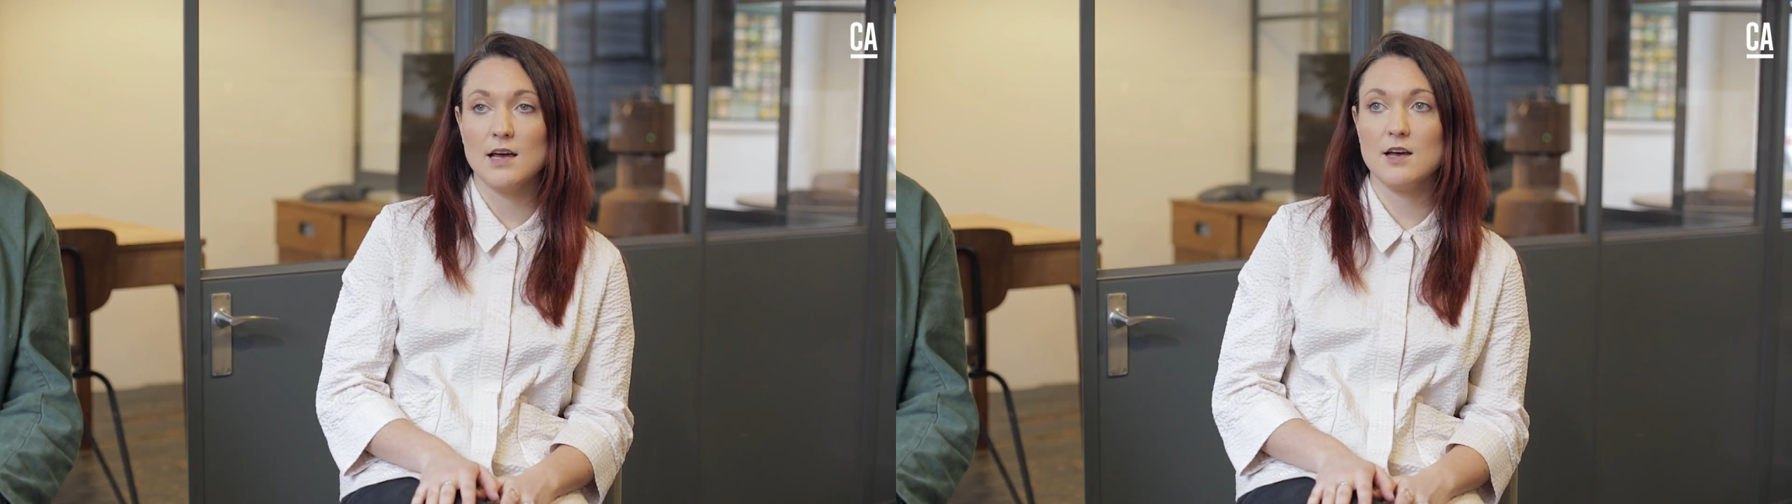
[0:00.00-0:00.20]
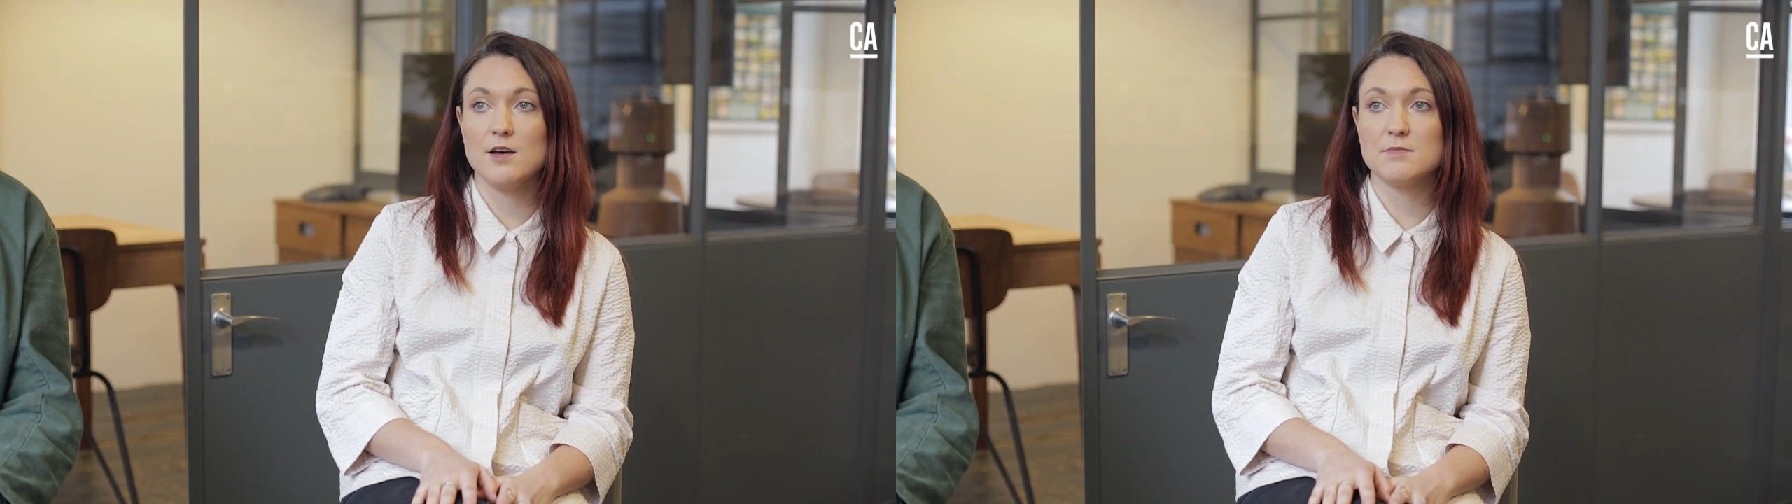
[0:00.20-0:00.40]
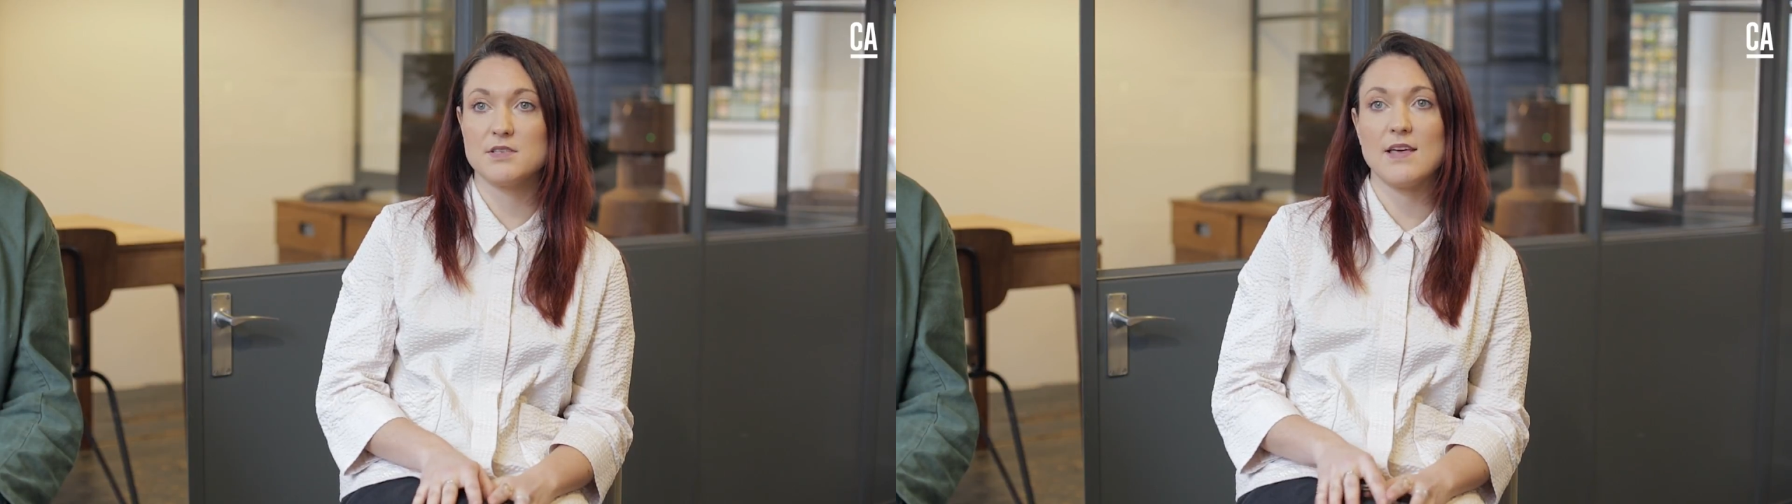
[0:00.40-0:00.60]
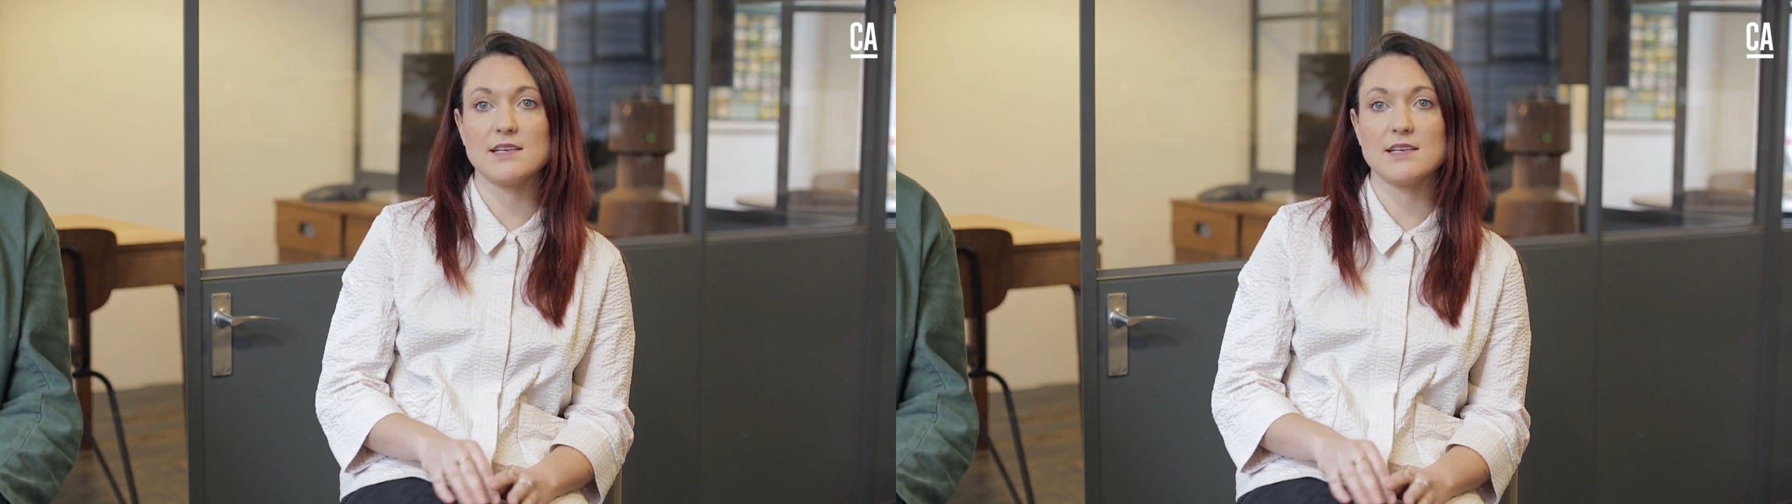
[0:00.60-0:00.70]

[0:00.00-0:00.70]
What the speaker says: So